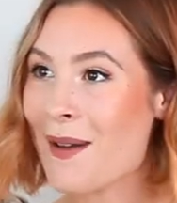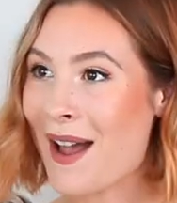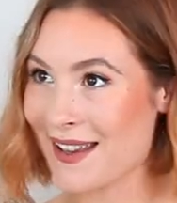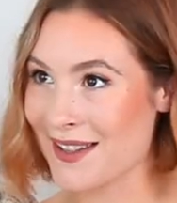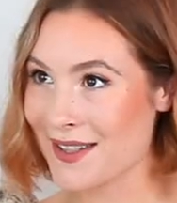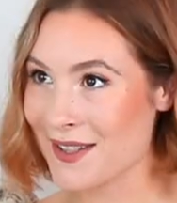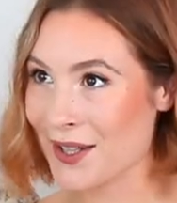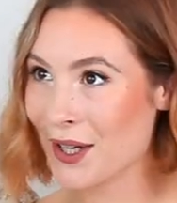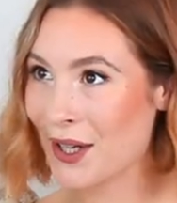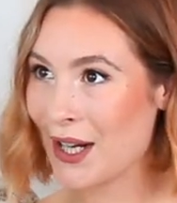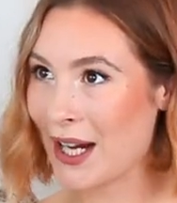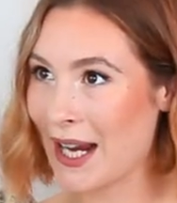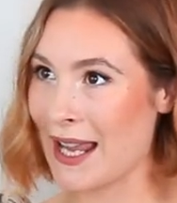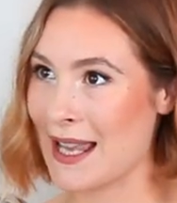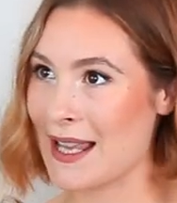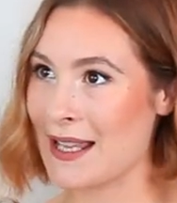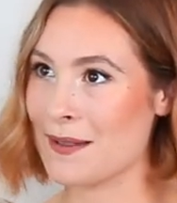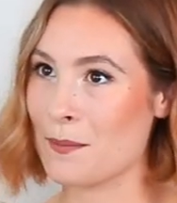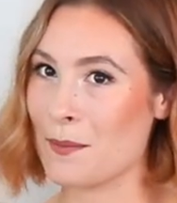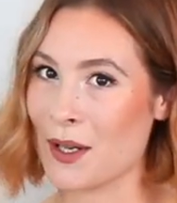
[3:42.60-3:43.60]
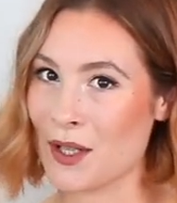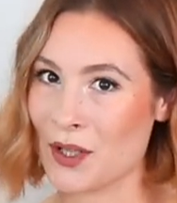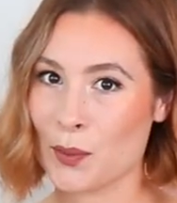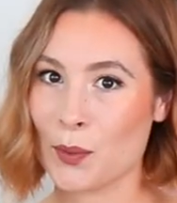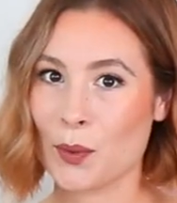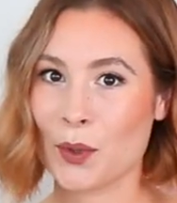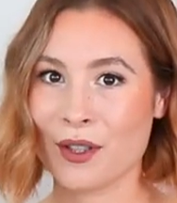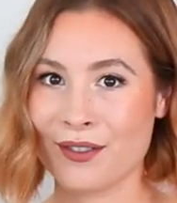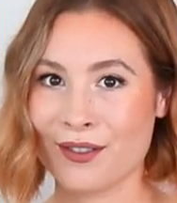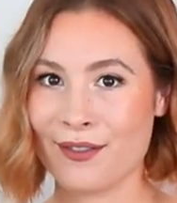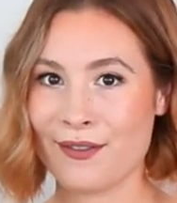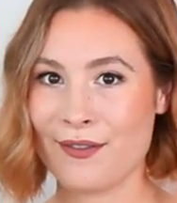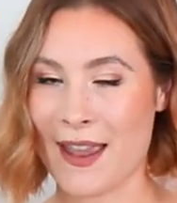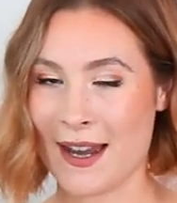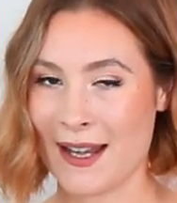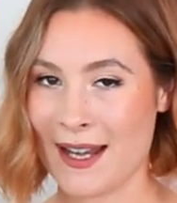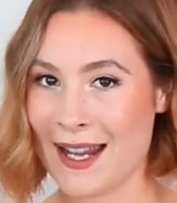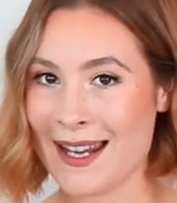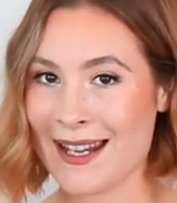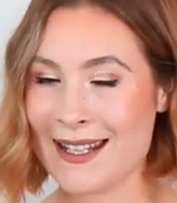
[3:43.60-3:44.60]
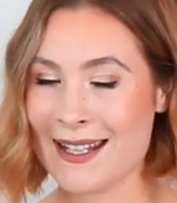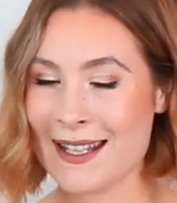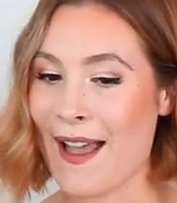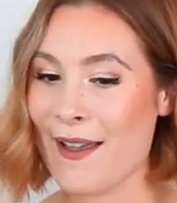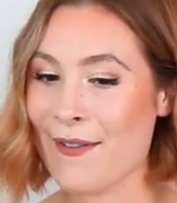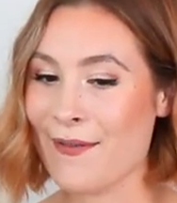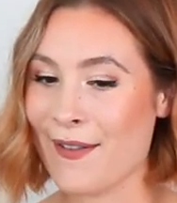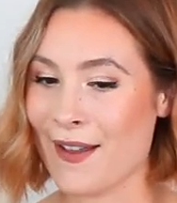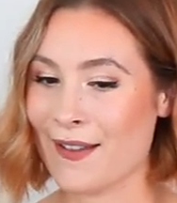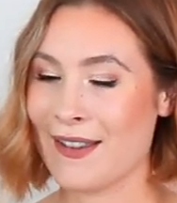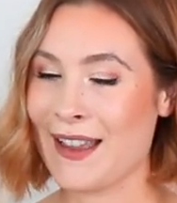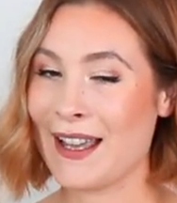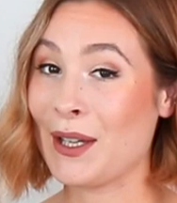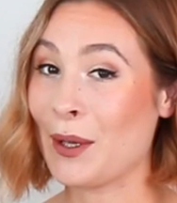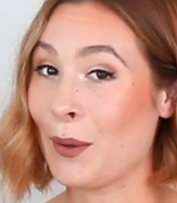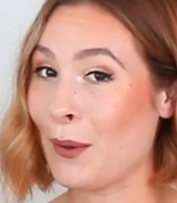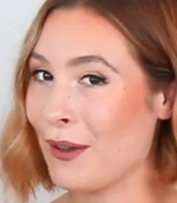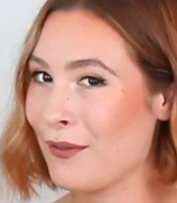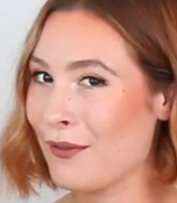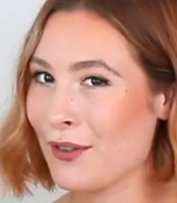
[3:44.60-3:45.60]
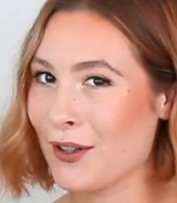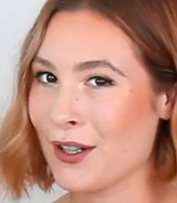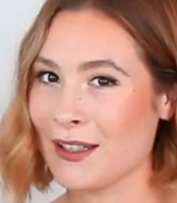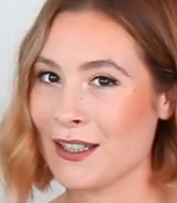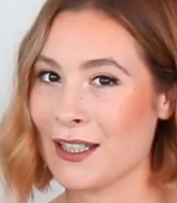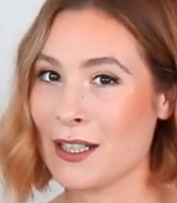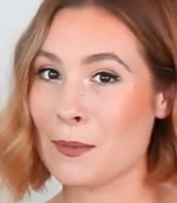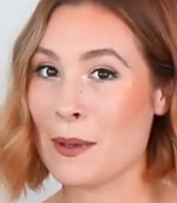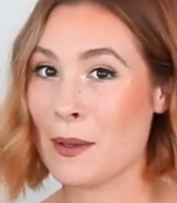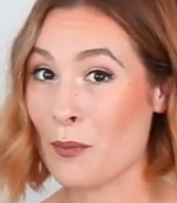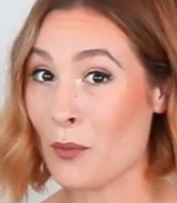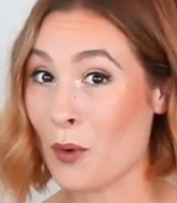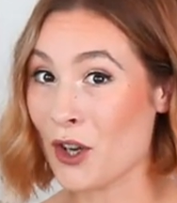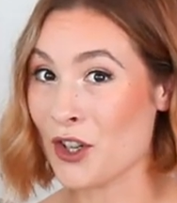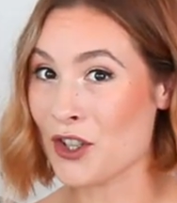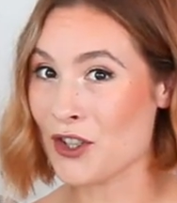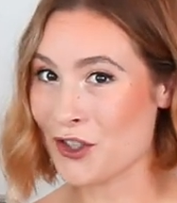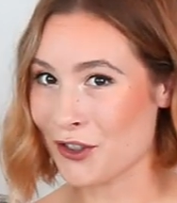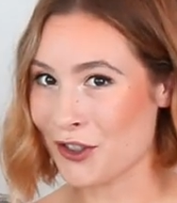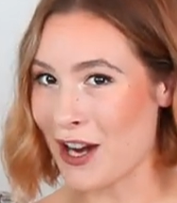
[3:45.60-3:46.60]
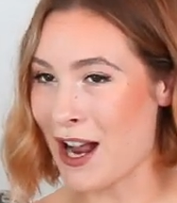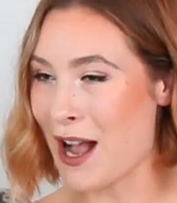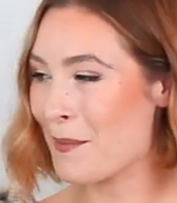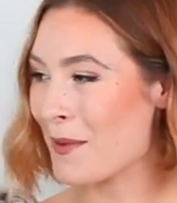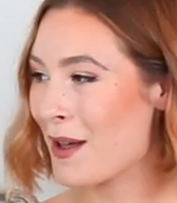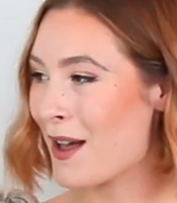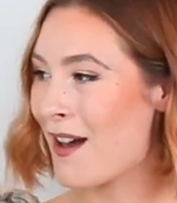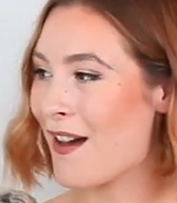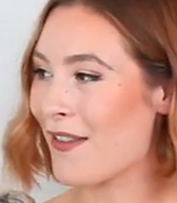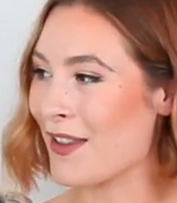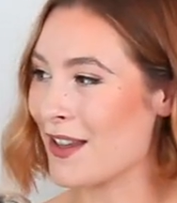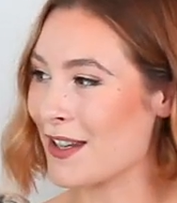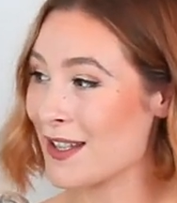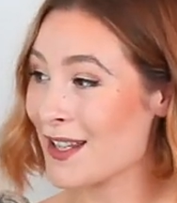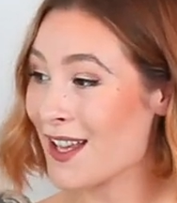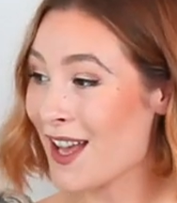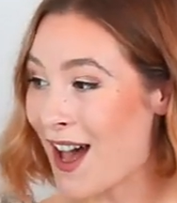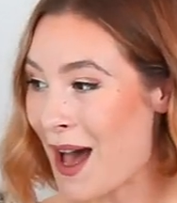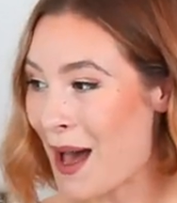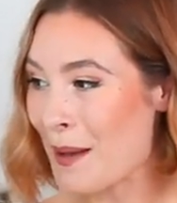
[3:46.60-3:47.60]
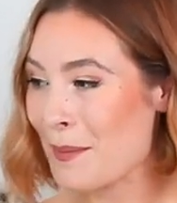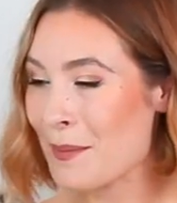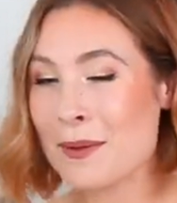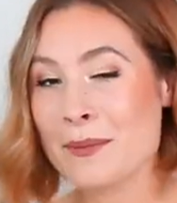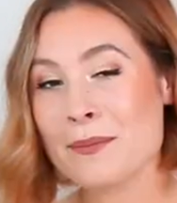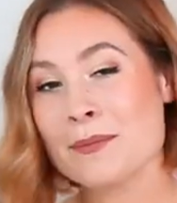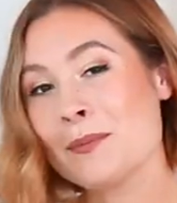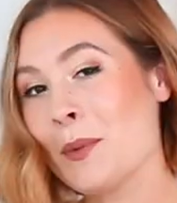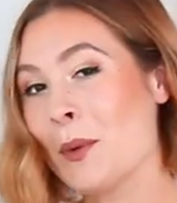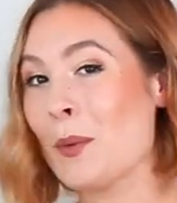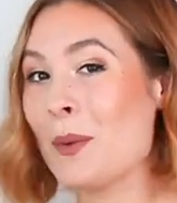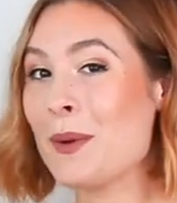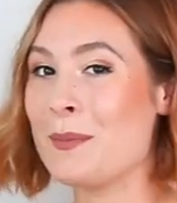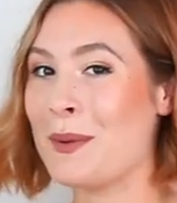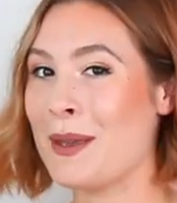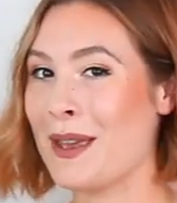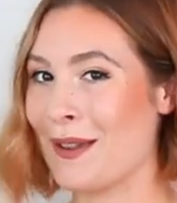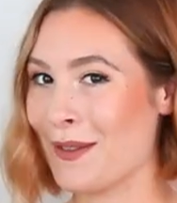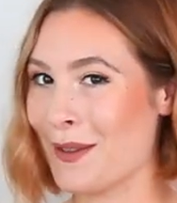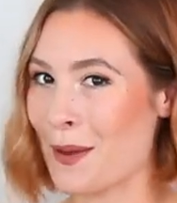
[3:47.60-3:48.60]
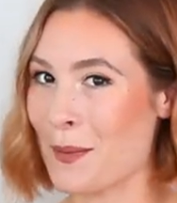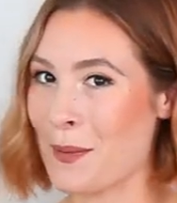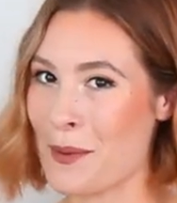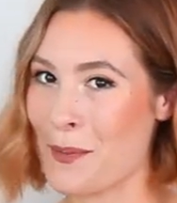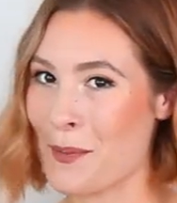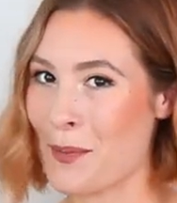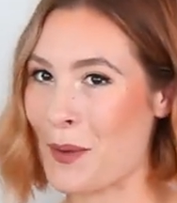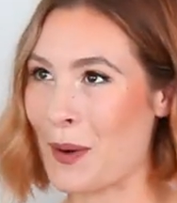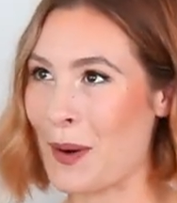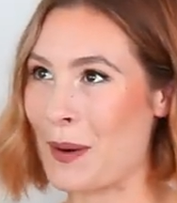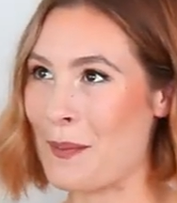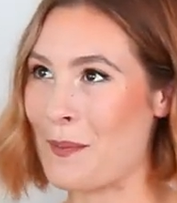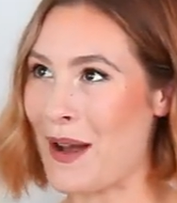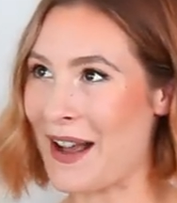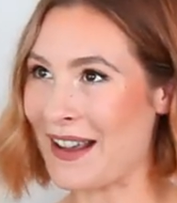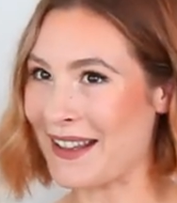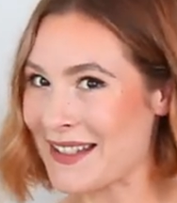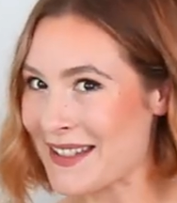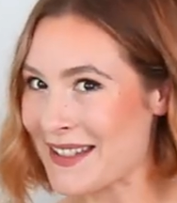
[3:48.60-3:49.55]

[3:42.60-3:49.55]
my skirt is much more fitted, I felt like going for a little bit more drama on the top would be a little bit more my